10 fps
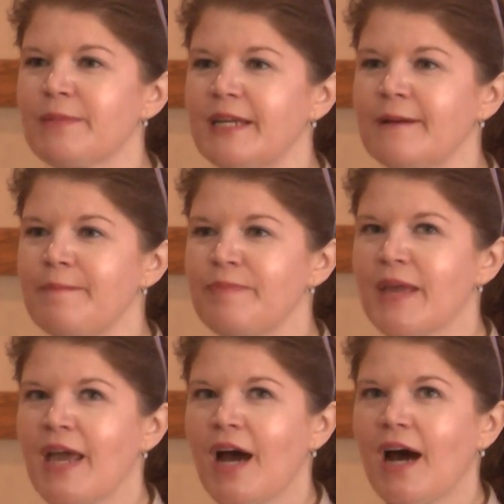for me.
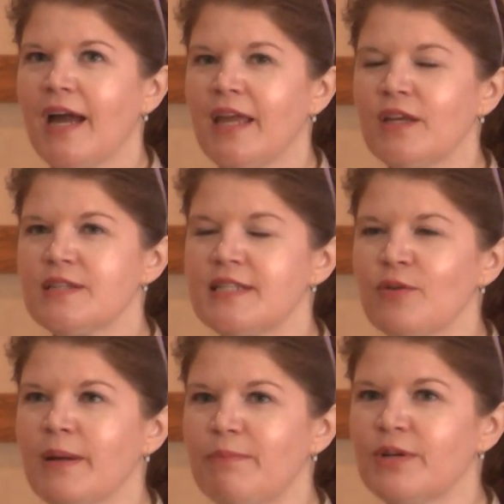I sell
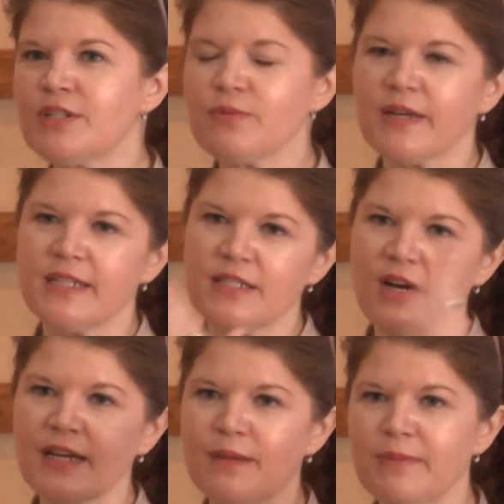my books when I
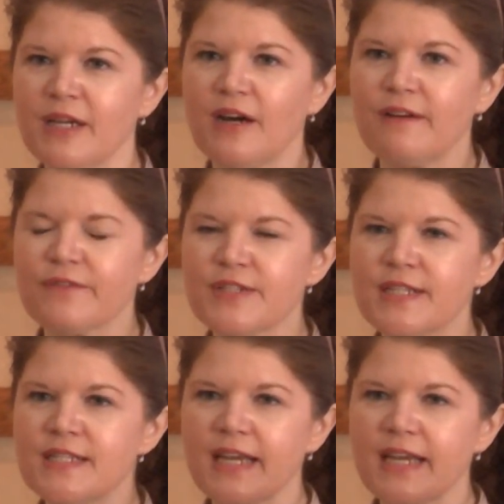talk at big conferences.